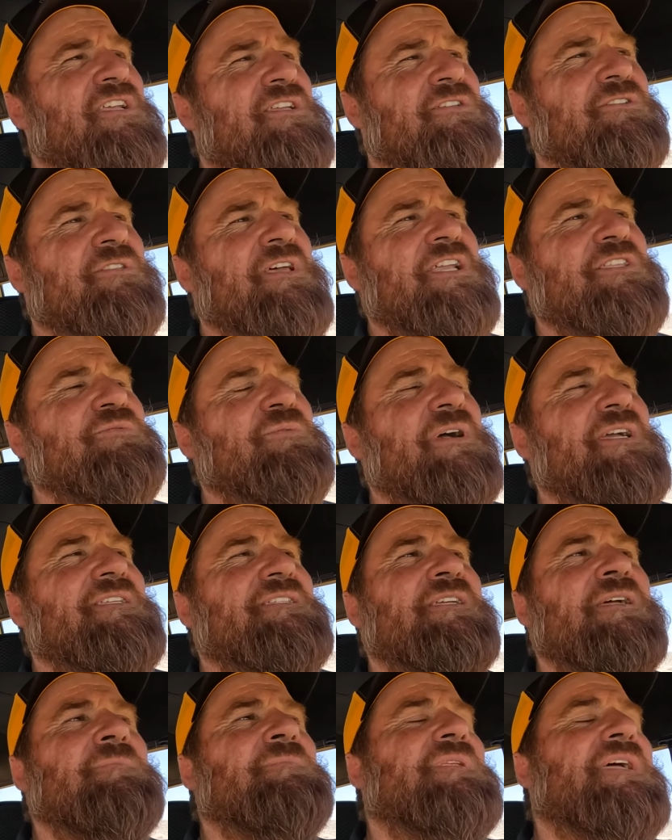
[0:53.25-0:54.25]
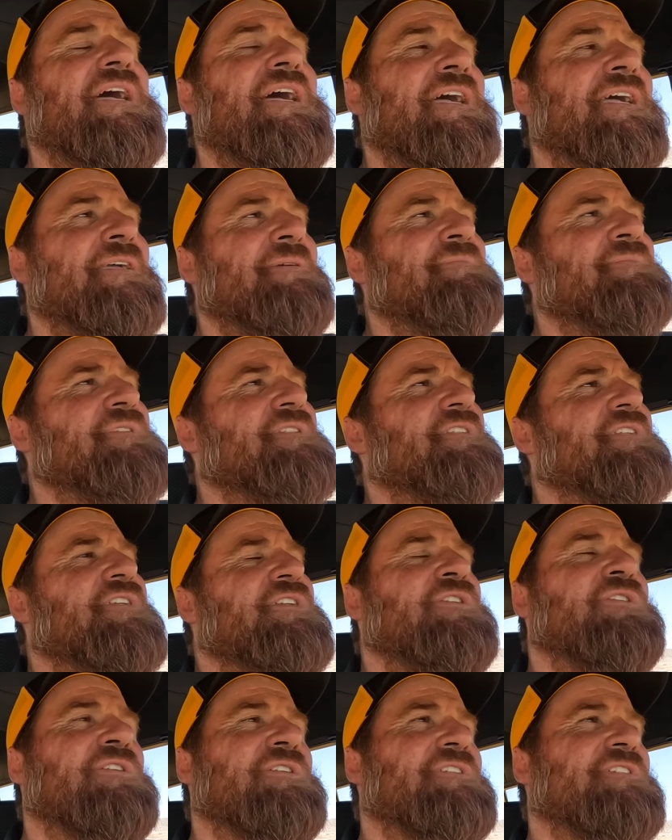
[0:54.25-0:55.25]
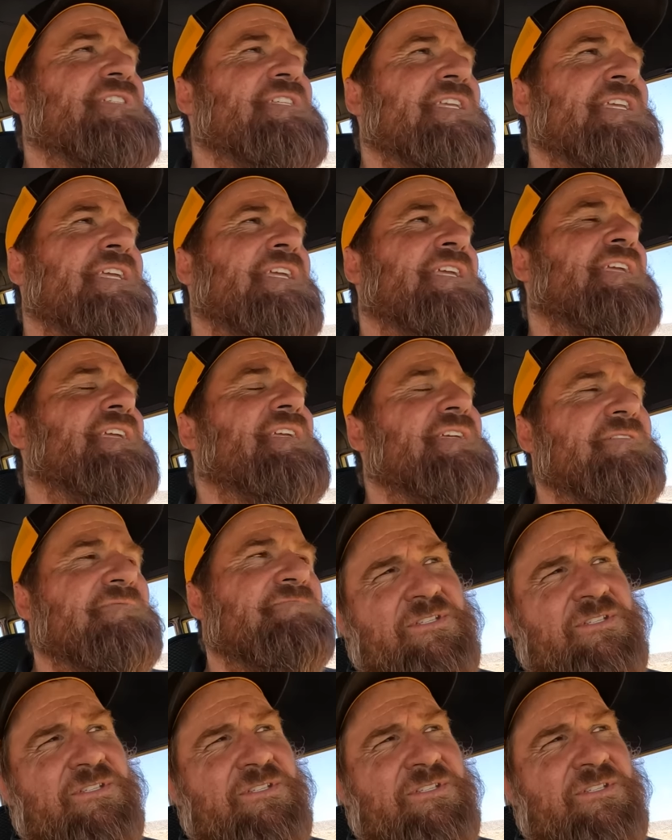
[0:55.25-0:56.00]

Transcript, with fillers: So that's why sometimes you'll see